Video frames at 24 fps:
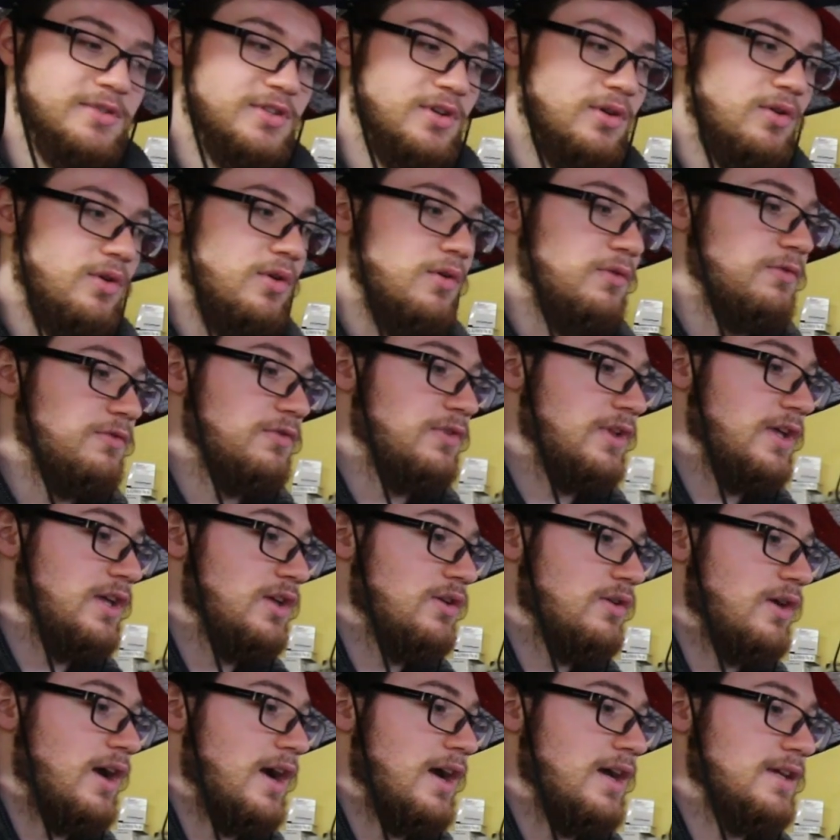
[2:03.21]
So hopefully
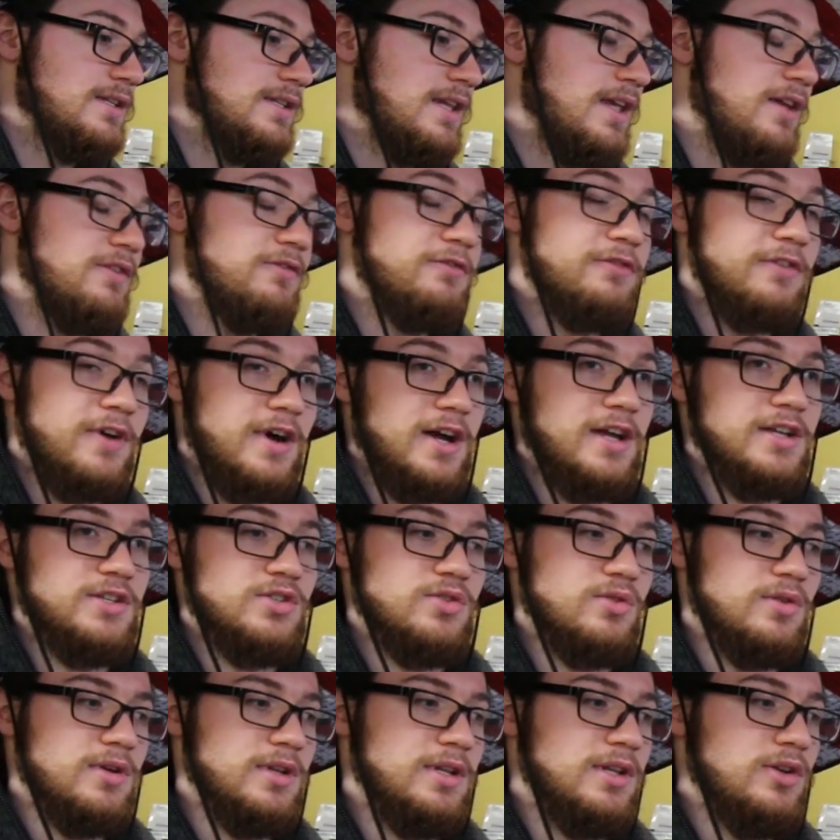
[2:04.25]
you guys can find
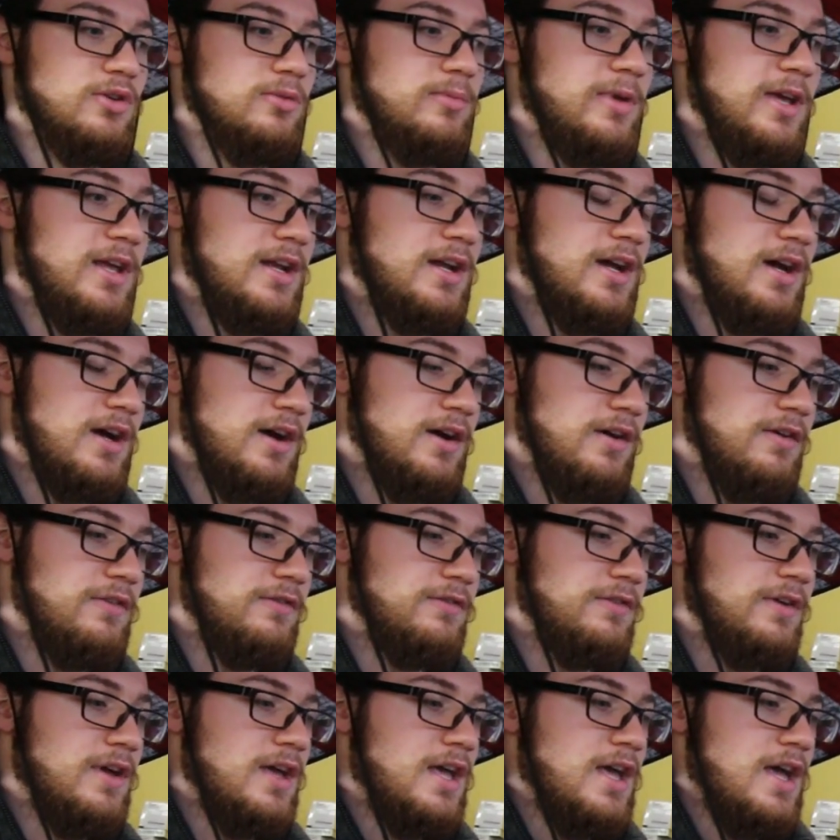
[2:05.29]
your little bit
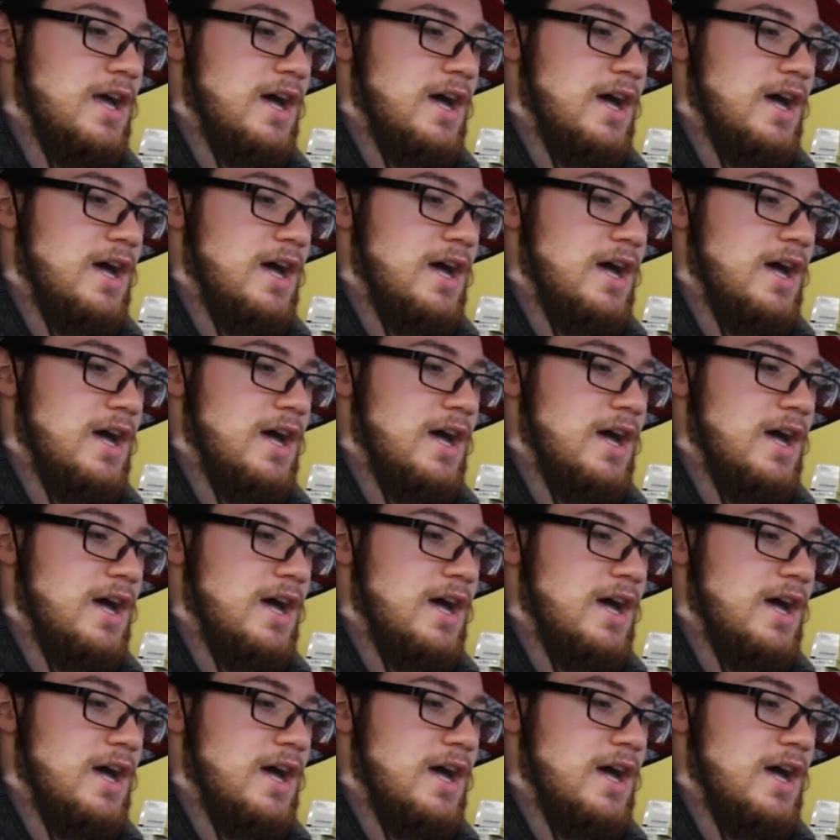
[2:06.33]
of